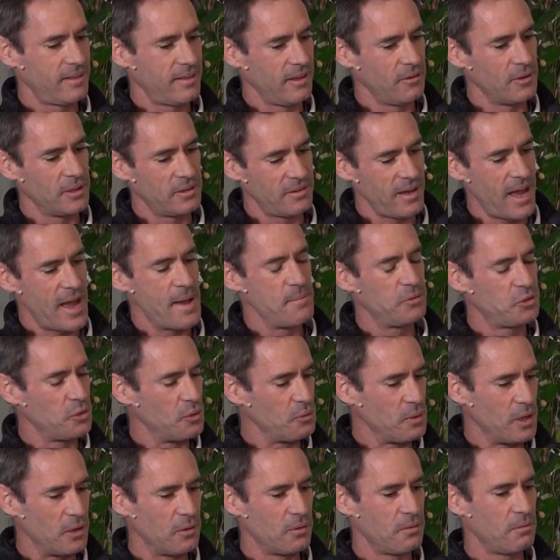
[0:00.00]
There were times
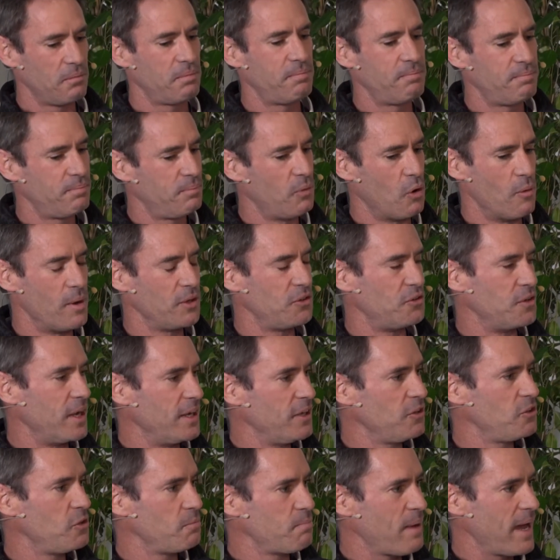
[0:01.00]
when we were almost
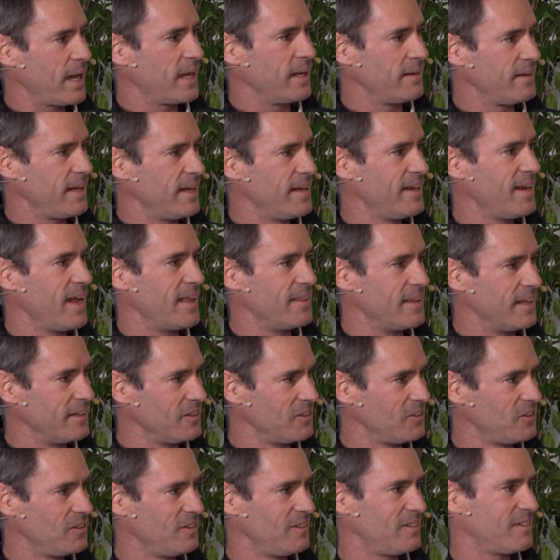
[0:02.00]
ready to pack it in, and
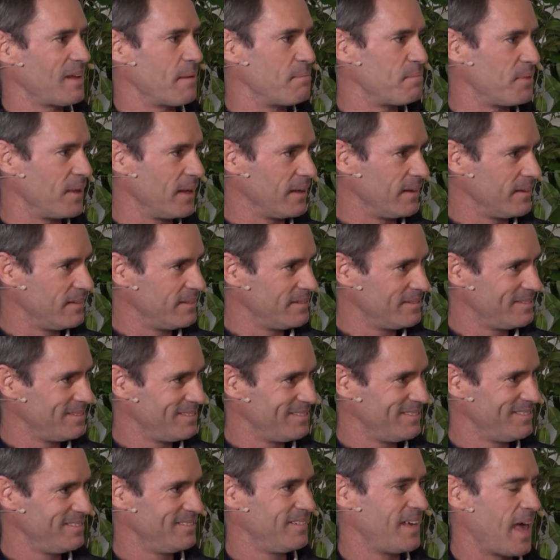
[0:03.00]
then something
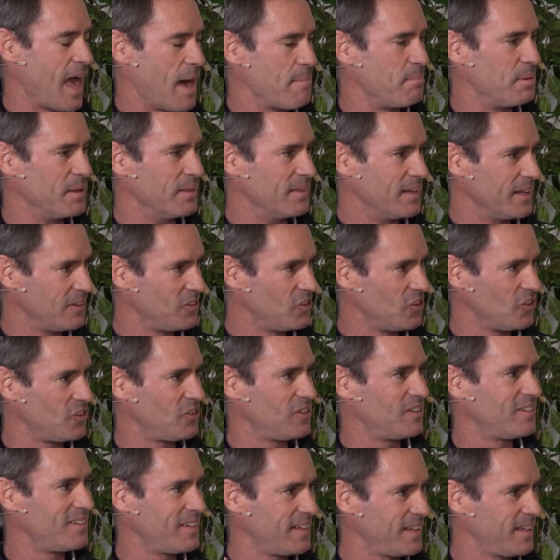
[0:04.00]
happened that
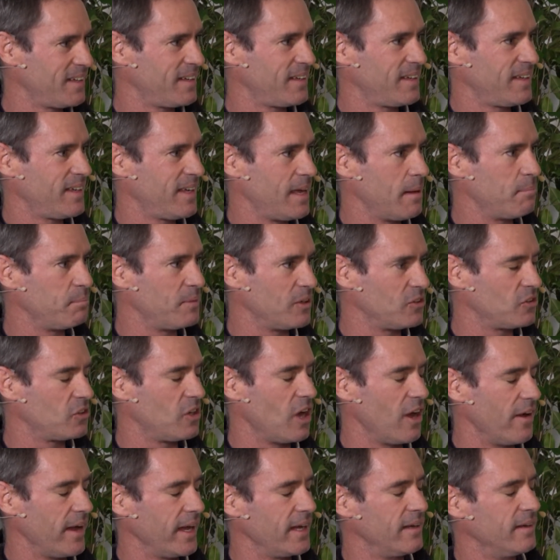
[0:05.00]
just kept us
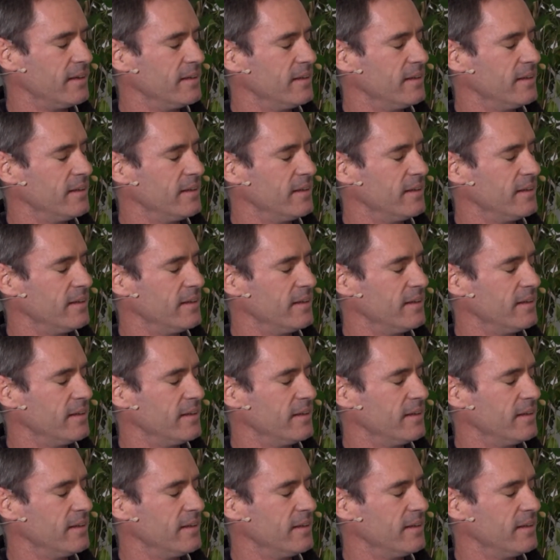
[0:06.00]
going.